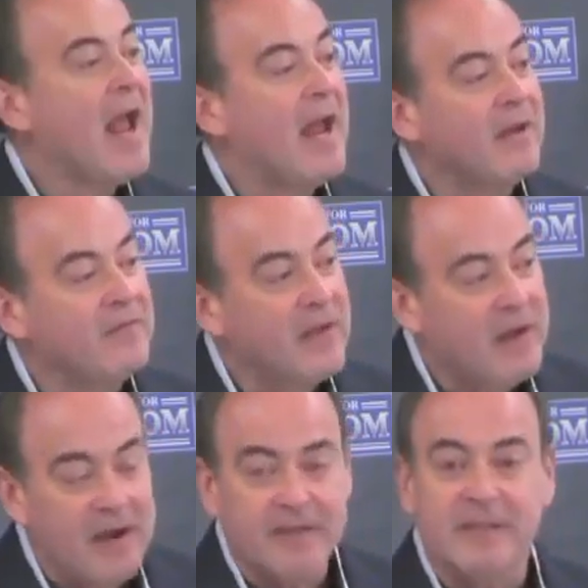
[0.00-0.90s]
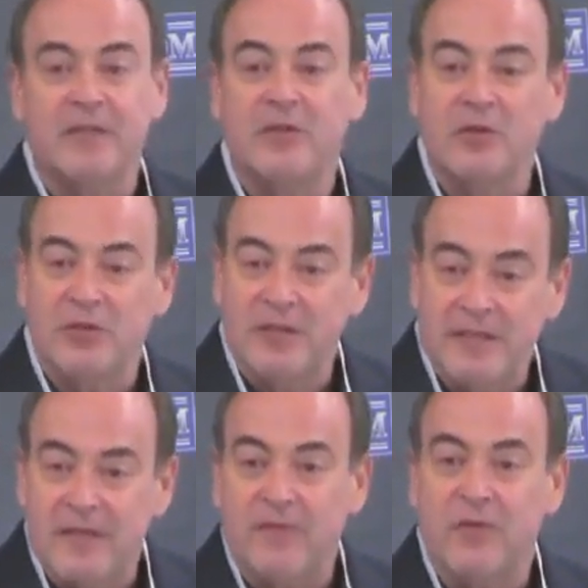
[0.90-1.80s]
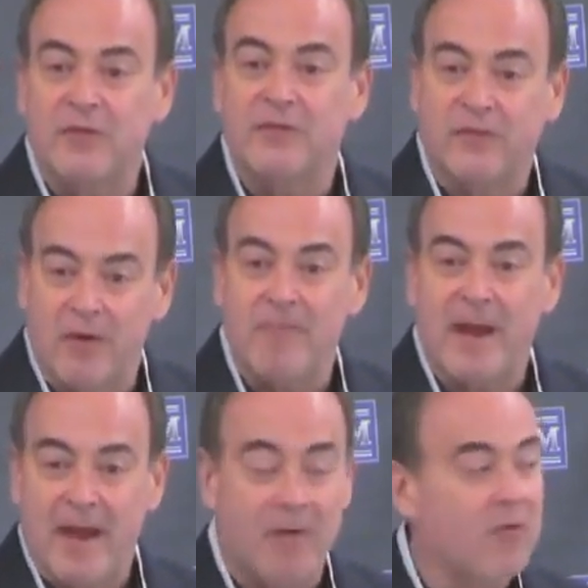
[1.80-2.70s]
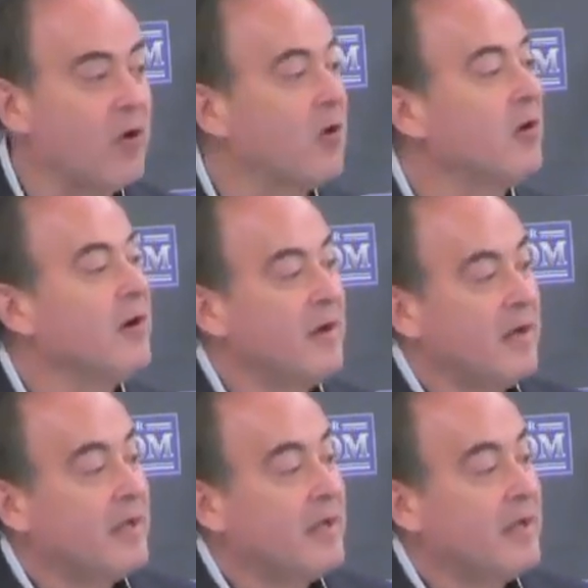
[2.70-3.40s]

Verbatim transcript: And if the Constitution differs from our